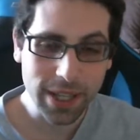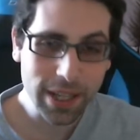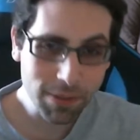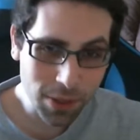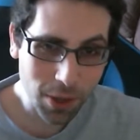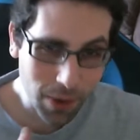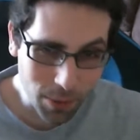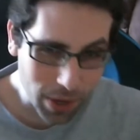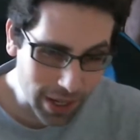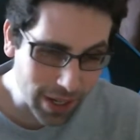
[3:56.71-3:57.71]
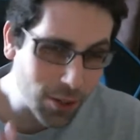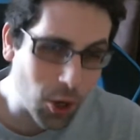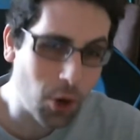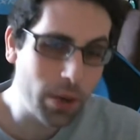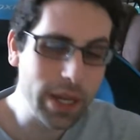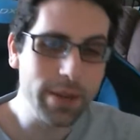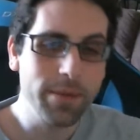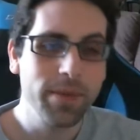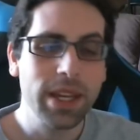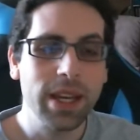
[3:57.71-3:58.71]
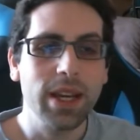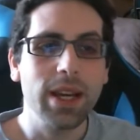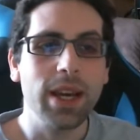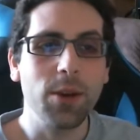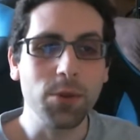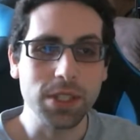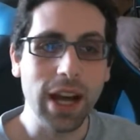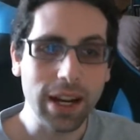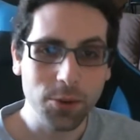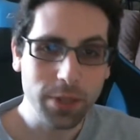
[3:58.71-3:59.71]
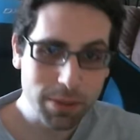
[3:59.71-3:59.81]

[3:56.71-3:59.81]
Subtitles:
even though I went in knowing it was not going to be